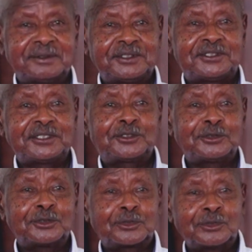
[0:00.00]
the
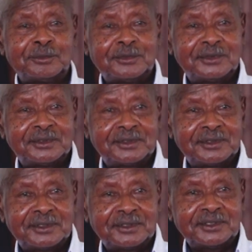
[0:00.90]
sitting room
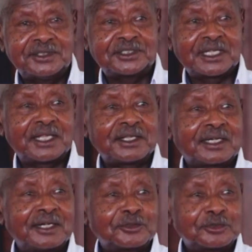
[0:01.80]
is another
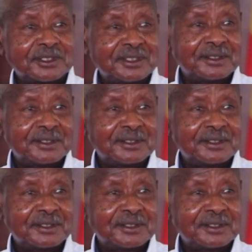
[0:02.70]
country.